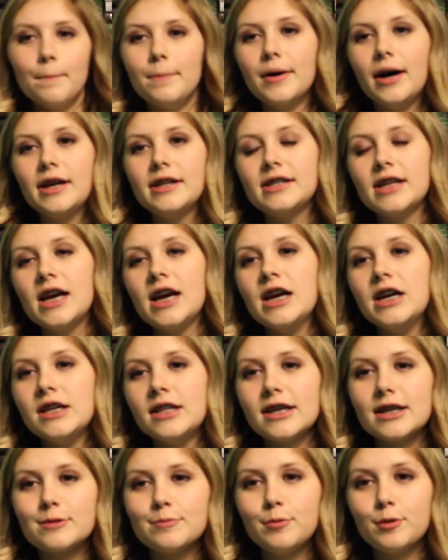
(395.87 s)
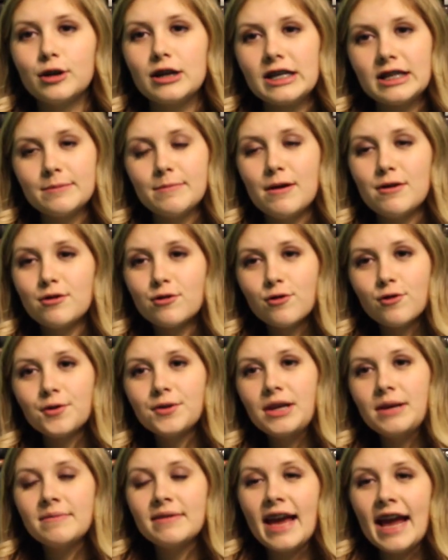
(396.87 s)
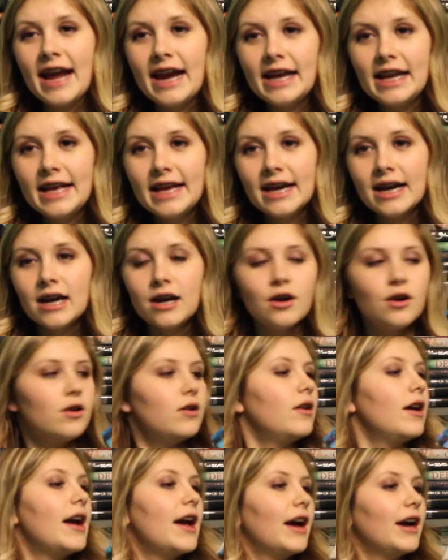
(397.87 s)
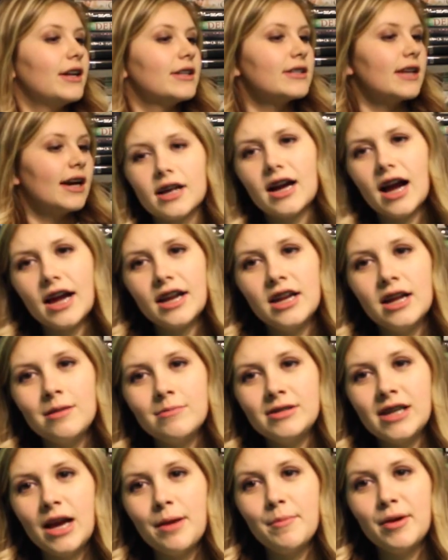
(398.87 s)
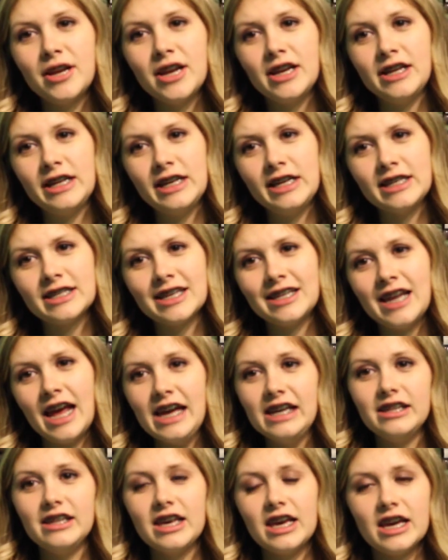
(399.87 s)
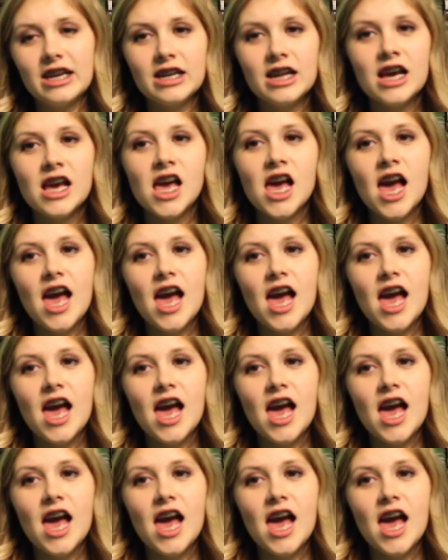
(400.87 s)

But this book is about a girl named Katie and a guy named Damon, and he's an alien,